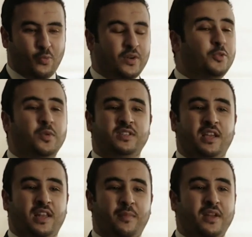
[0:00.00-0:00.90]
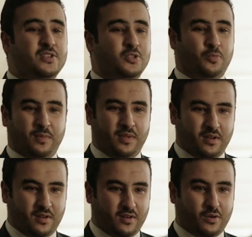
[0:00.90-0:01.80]
Why don't we see a Lebanese supreme
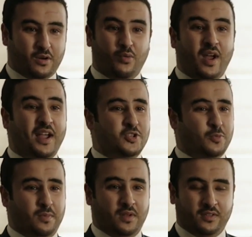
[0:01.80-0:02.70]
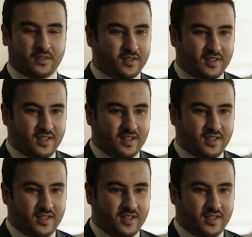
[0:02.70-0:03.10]
leader or Iraqi supreme leader